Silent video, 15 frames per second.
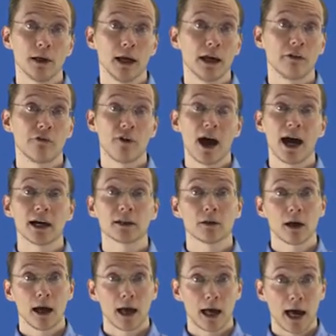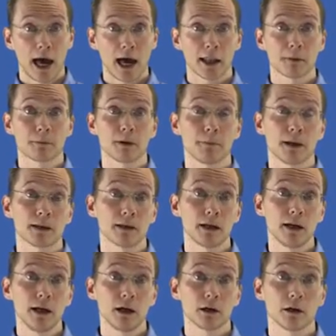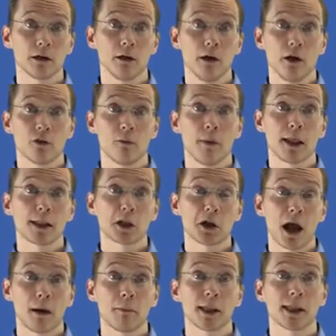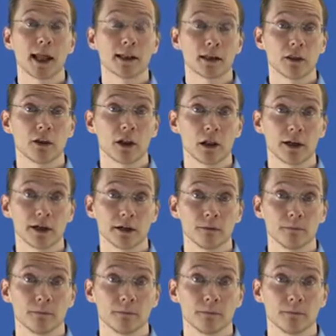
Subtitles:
In fact, as depicted here, the message M is sent in the clear.